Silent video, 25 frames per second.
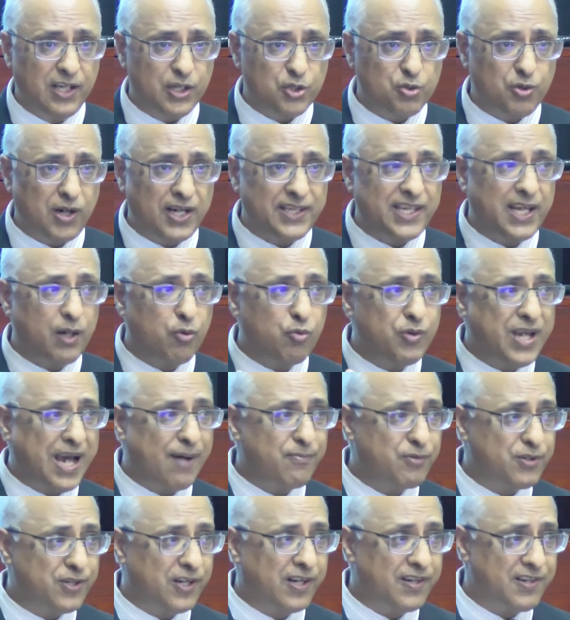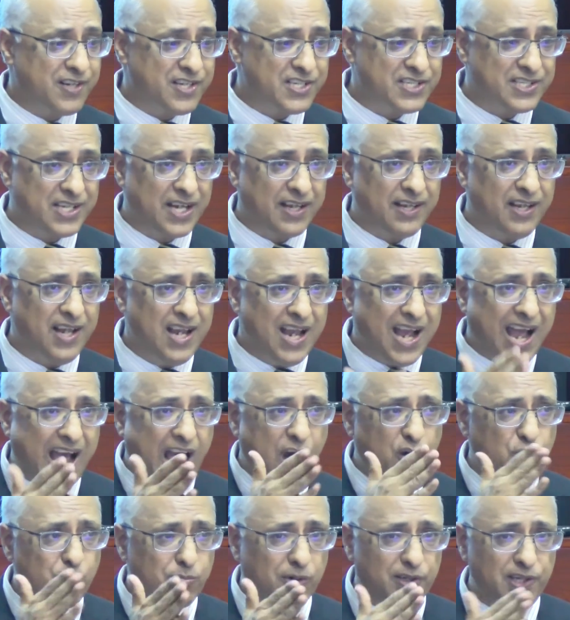So I think we have to understand
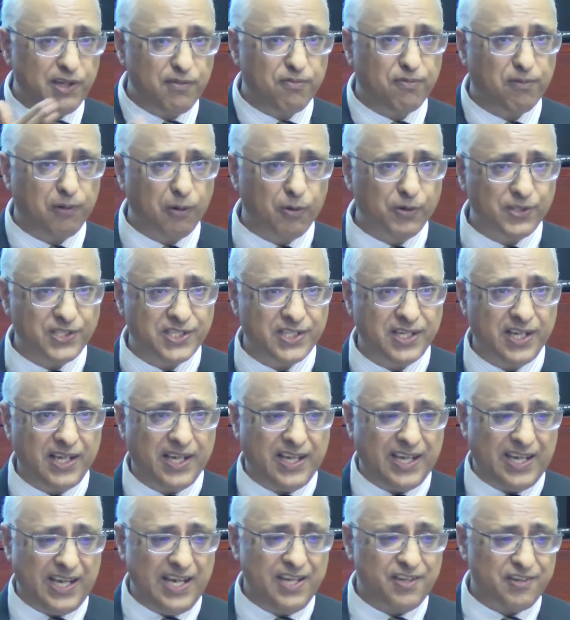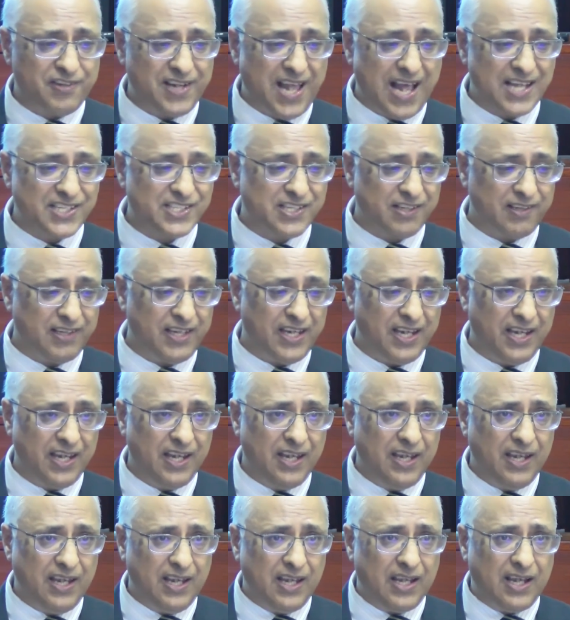how money flows
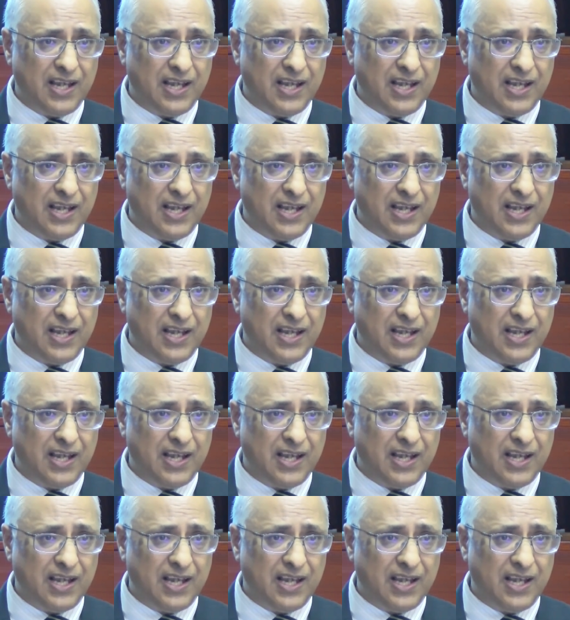internationally,